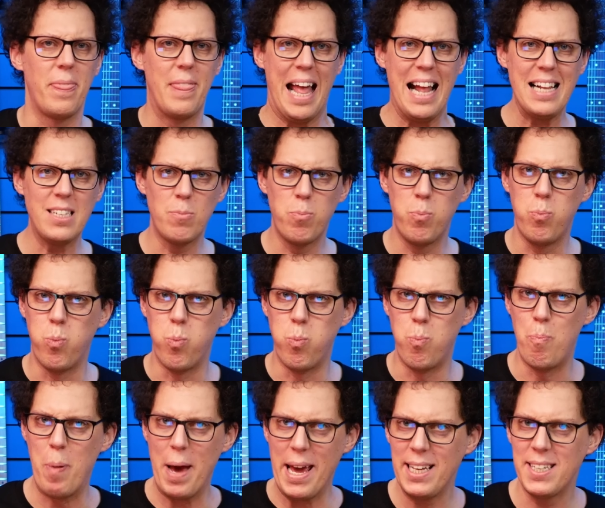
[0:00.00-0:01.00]
That's
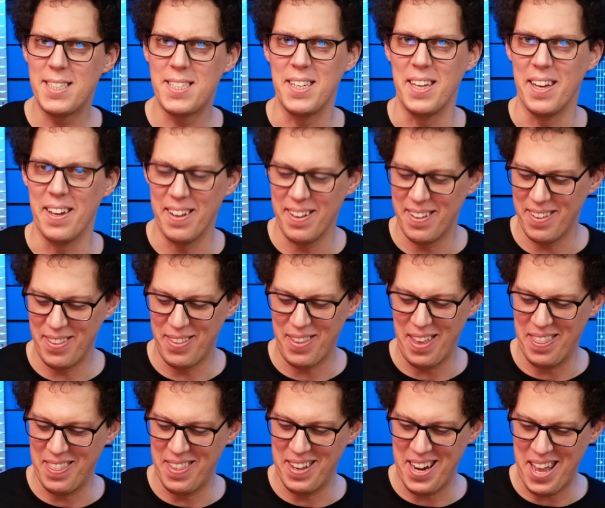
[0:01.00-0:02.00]
bassier
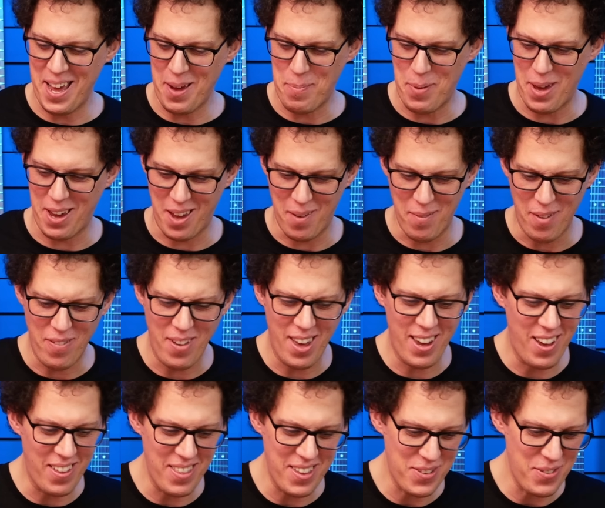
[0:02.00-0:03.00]
than the neck pickup. Have I
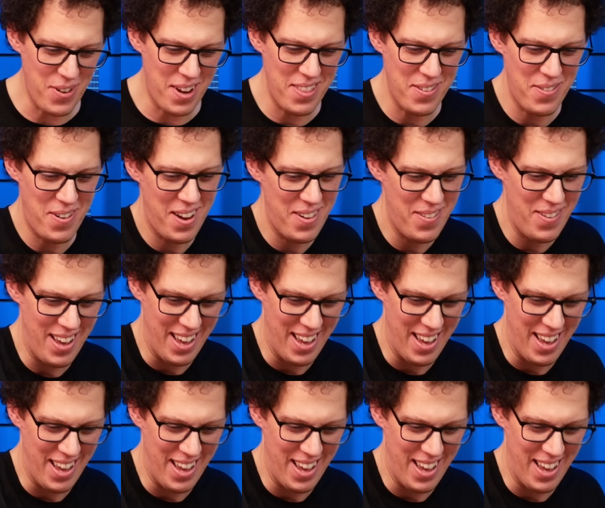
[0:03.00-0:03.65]
got this round the right